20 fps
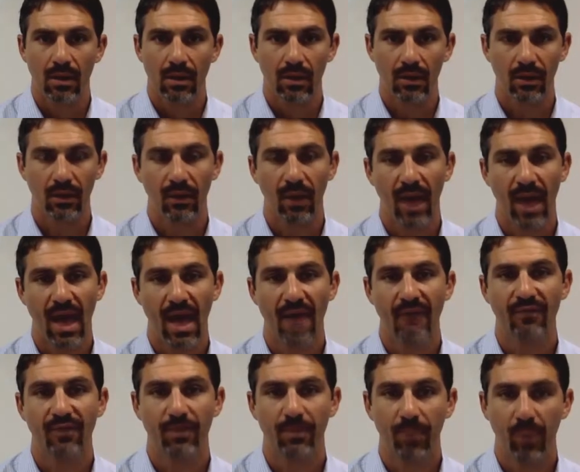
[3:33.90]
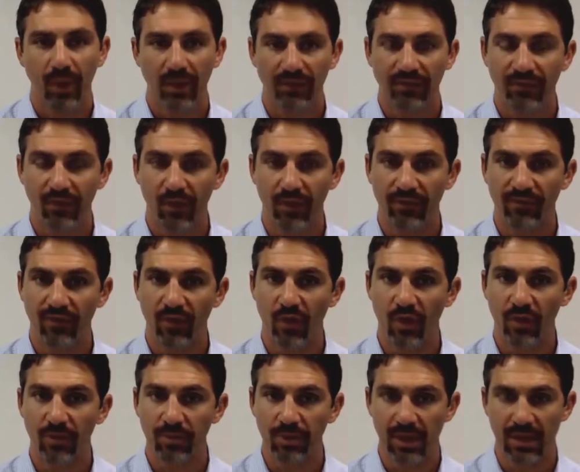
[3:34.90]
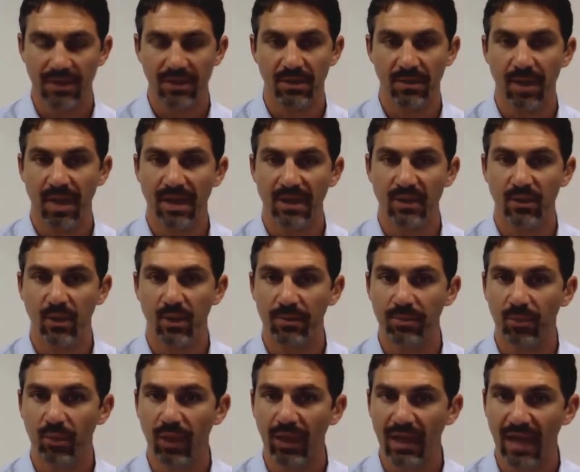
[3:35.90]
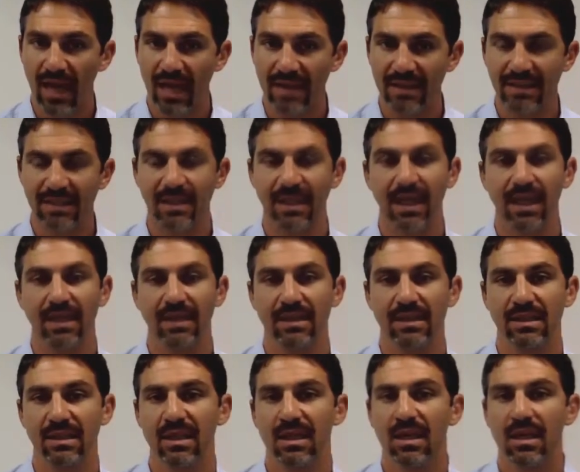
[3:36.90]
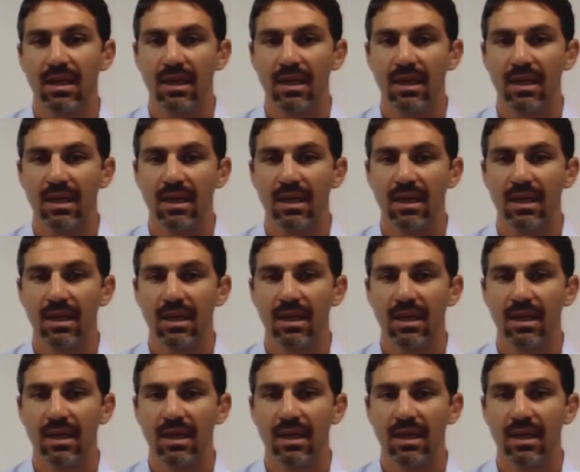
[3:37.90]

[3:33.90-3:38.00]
You have the 0.44 plus or minus 1.96